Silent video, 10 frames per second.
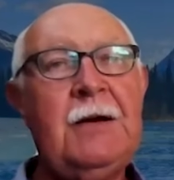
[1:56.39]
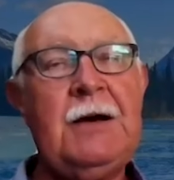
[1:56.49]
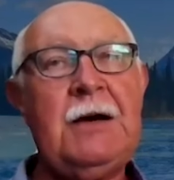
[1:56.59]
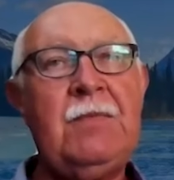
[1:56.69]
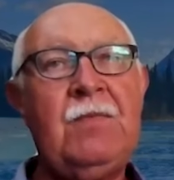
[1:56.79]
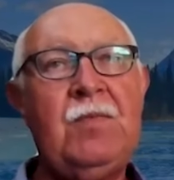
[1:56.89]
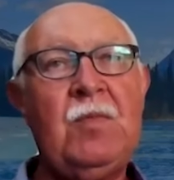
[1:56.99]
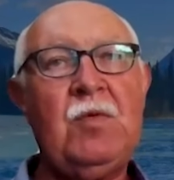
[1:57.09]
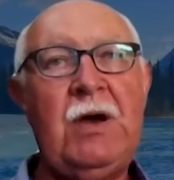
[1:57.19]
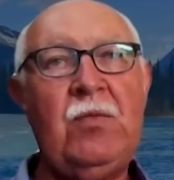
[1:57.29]
Um,
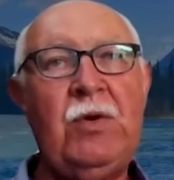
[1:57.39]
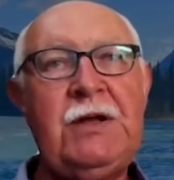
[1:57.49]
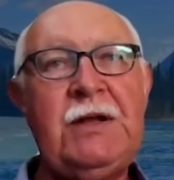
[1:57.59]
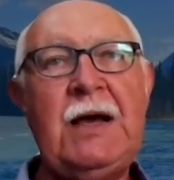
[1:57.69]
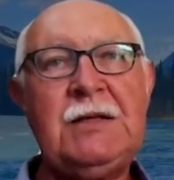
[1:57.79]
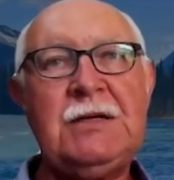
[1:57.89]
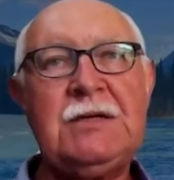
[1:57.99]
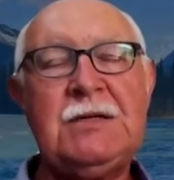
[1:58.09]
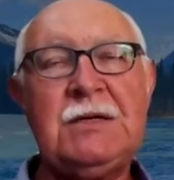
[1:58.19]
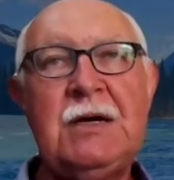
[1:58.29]
and we take
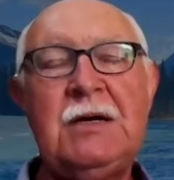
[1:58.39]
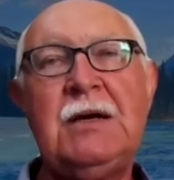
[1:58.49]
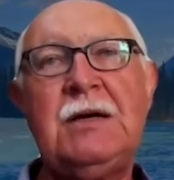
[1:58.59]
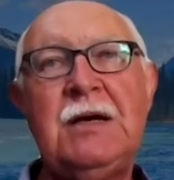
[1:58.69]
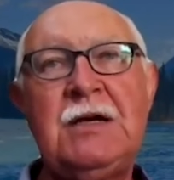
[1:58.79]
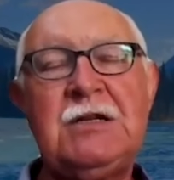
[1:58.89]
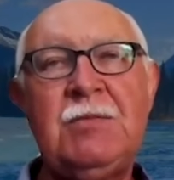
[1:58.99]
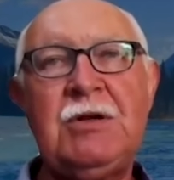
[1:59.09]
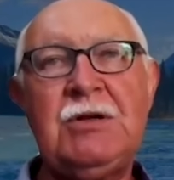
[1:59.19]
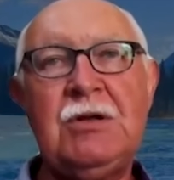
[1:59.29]
this as a, a,
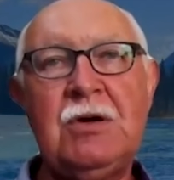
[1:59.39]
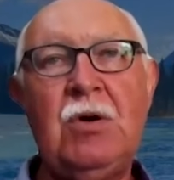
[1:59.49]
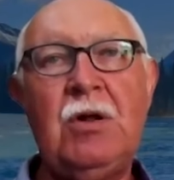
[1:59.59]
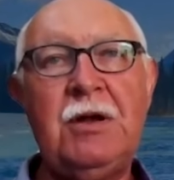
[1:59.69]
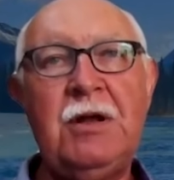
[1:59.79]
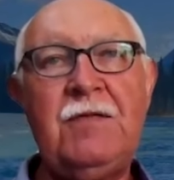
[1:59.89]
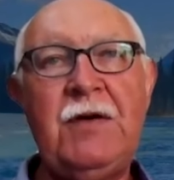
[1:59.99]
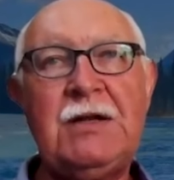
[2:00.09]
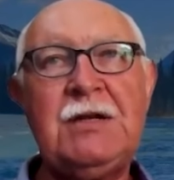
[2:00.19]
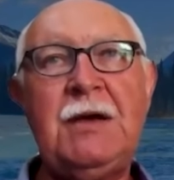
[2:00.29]
testament to the quality of
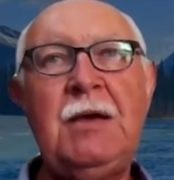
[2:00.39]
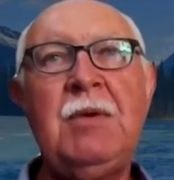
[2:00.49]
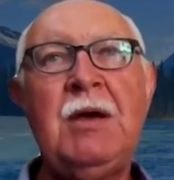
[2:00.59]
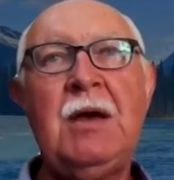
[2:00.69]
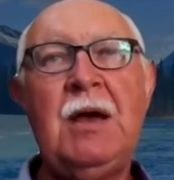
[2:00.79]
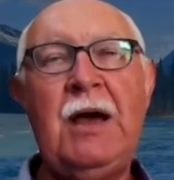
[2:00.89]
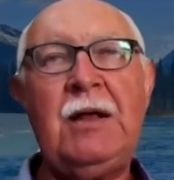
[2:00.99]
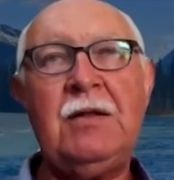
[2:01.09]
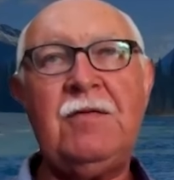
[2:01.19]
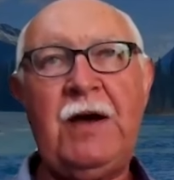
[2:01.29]
our team
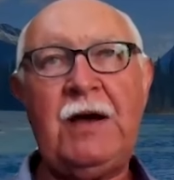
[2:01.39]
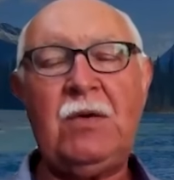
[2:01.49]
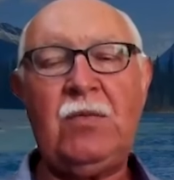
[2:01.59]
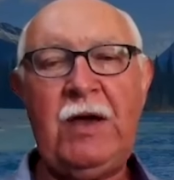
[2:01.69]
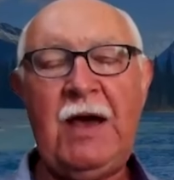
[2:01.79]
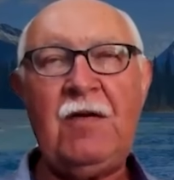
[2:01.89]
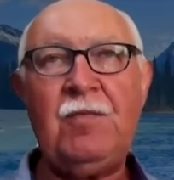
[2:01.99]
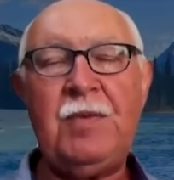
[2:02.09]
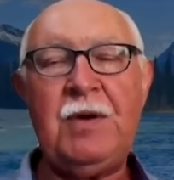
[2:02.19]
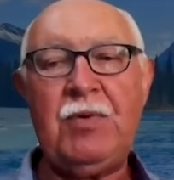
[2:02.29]
and the fact that we have
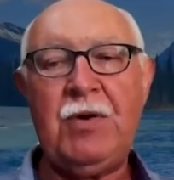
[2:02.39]
been